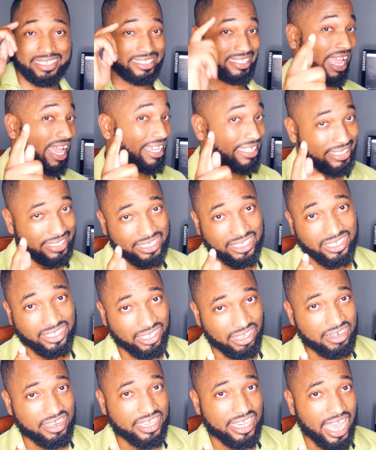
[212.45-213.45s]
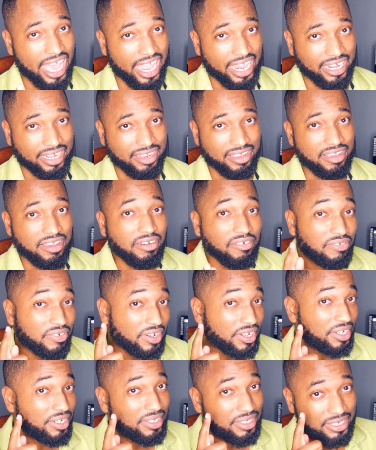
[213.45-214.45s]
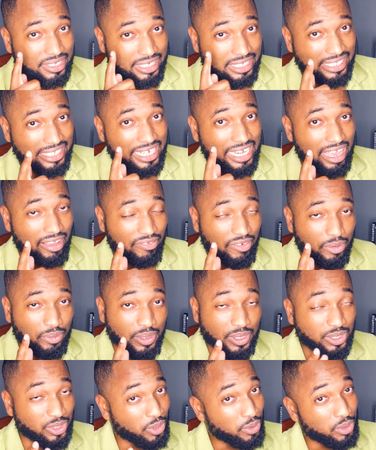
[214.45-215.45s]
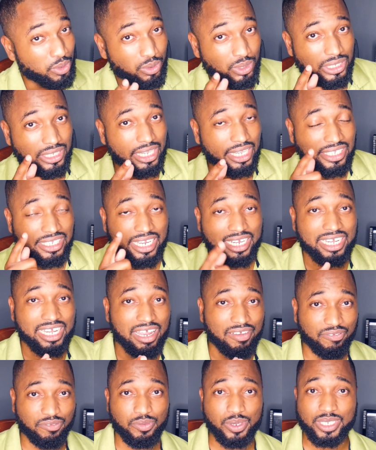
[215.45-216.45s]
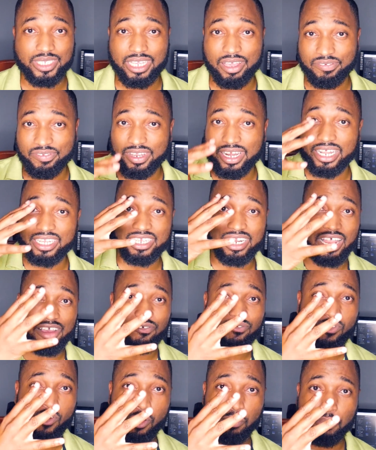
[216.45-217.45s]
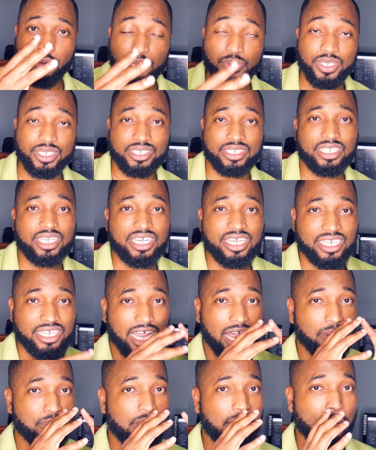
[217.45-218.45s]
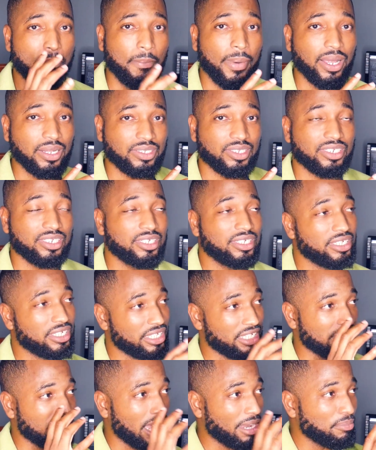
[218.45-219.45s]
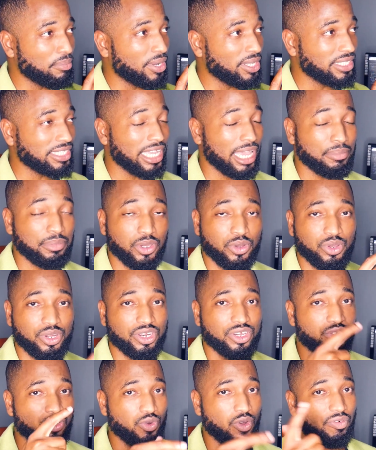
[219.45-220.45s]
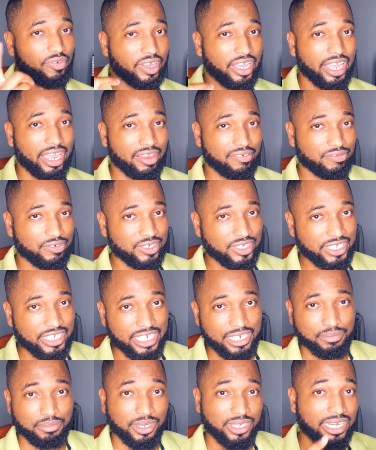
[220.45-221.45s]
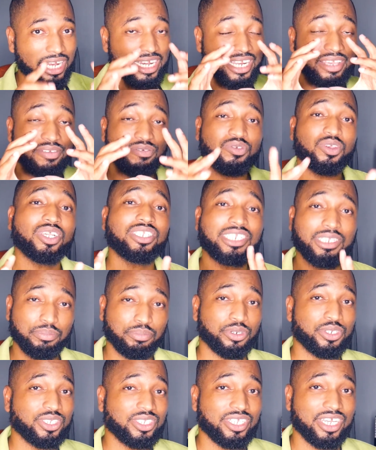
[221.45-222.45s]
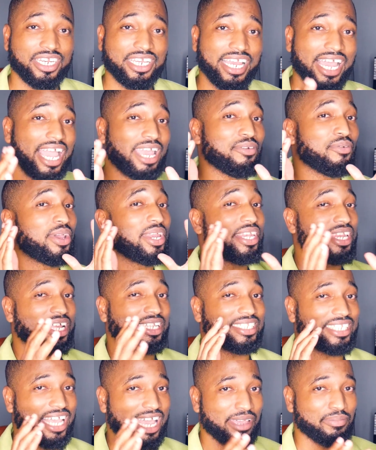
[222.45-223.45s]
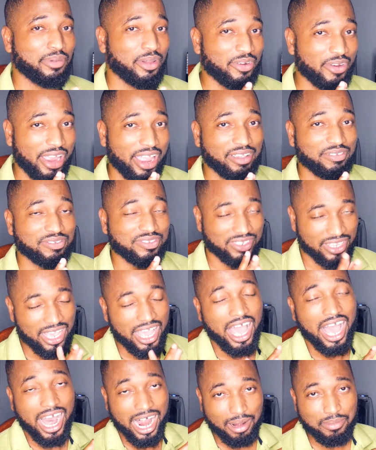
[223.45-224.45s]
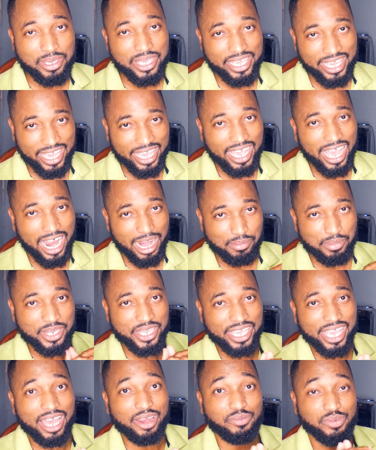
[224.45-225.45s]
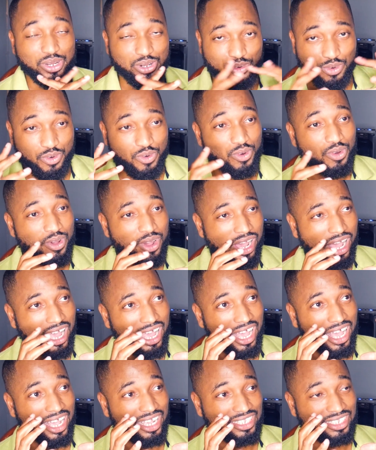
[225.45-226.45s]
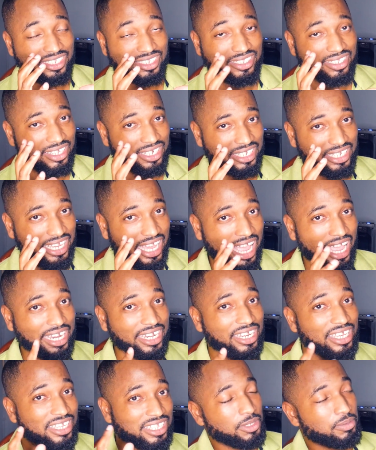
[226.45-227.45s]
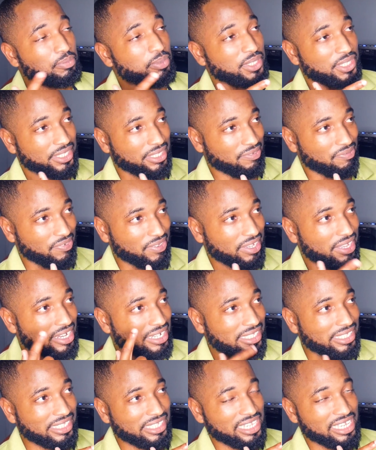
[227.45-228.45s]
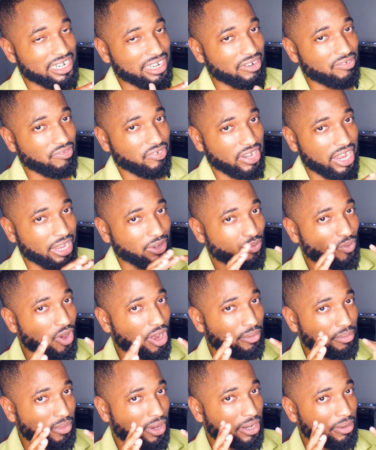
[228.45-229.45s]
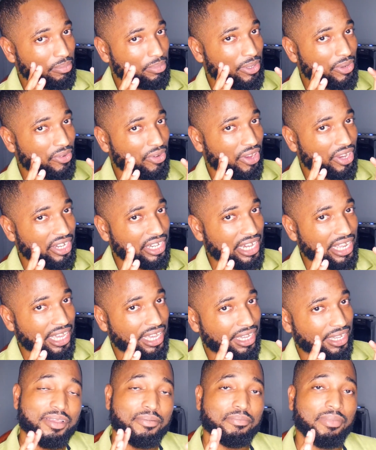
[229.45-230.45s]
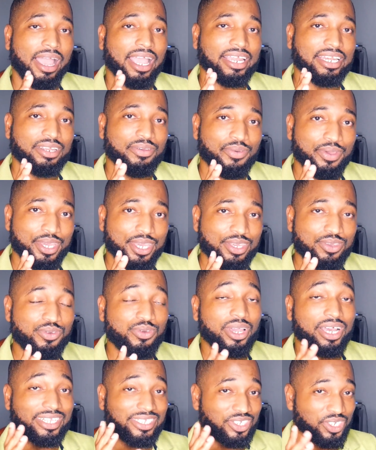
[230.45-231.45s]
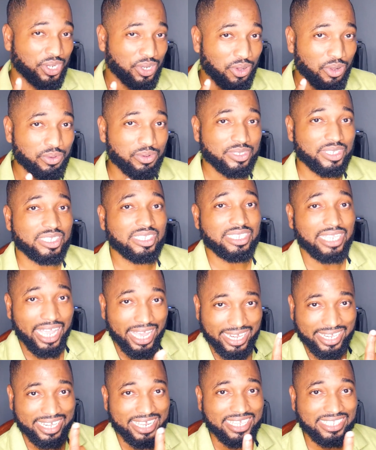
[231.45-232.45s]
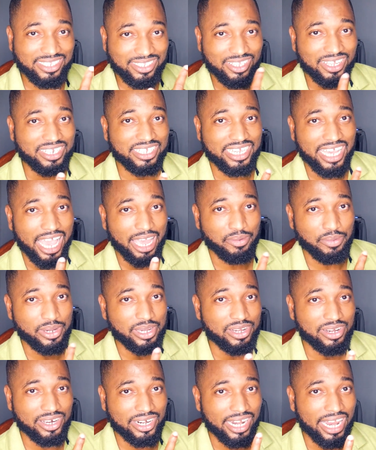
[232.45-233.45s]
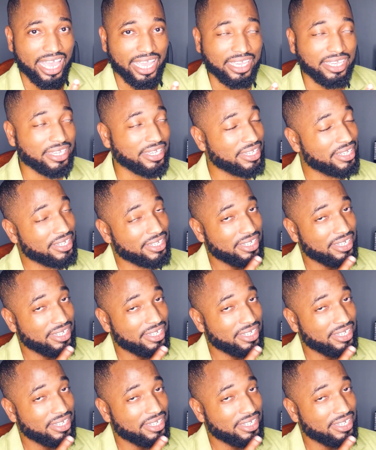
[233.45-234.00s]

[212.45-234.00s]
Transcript: That is your study guide for this 11 weeks. Now notice I said 11 weeks, after that you'll have 4 more weeks, that'll be a month. In that month time you're going to do over everything, but I'll give you a separate study guide when that time arrives. I'll be here and we'll go a study guide specifically tailored for that 1 month period there. By the way, you can check out what a 10-day study guide would look like.